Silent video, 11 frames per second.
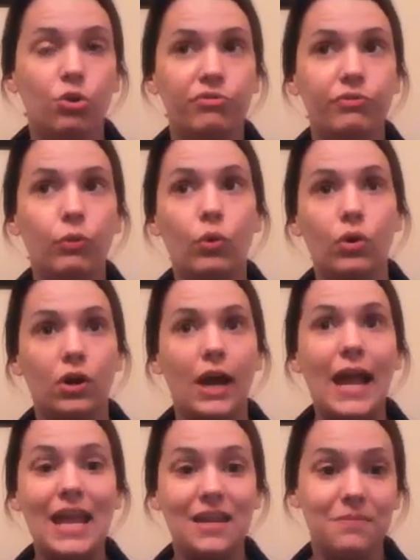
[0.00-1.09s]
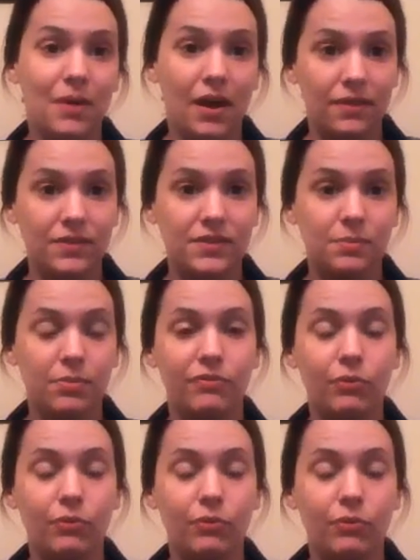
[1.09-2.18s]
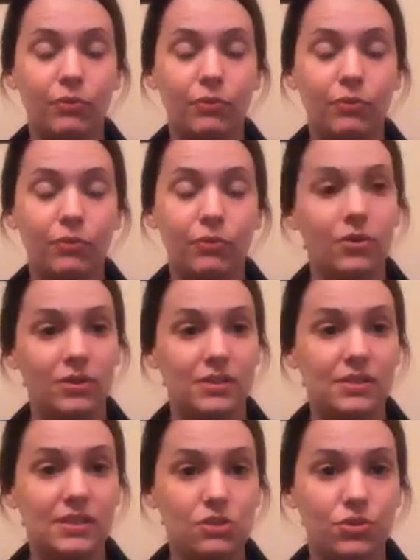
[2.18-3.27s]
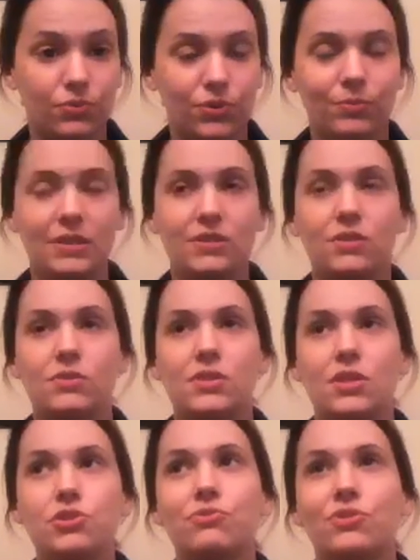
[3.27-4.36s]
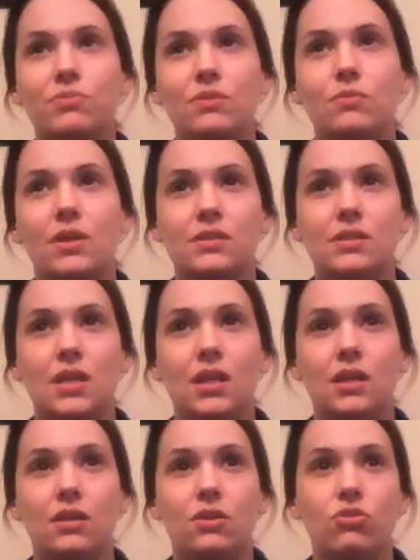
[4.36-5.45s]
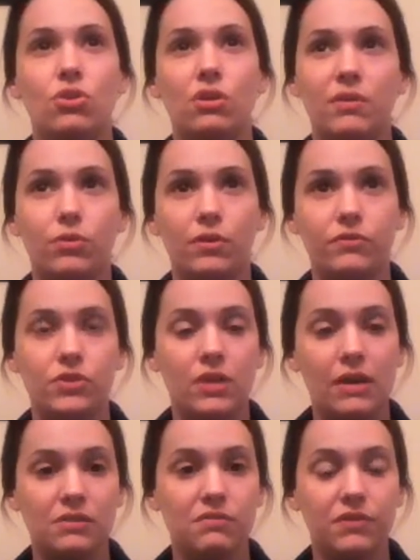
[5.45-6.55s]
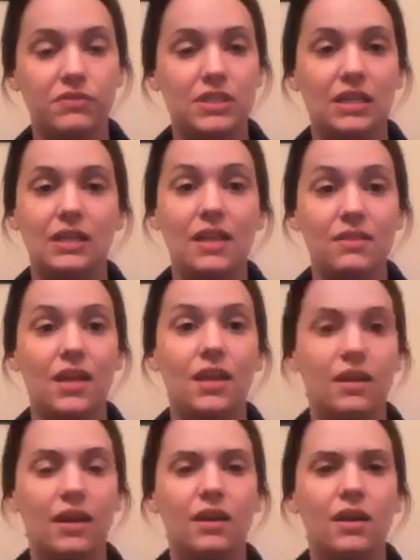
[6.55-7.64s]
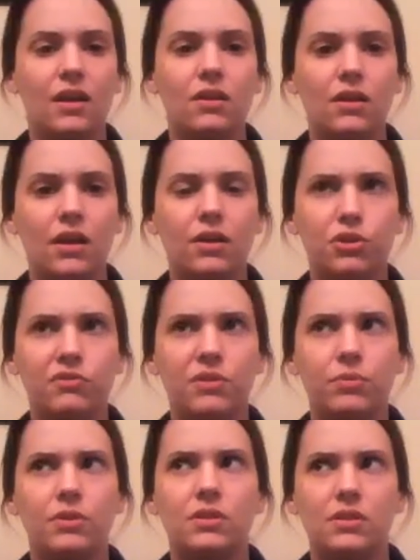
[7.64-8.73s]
for 8 months before I promoted to senior Ruby. So senior Ruby was in November of 2015. And then November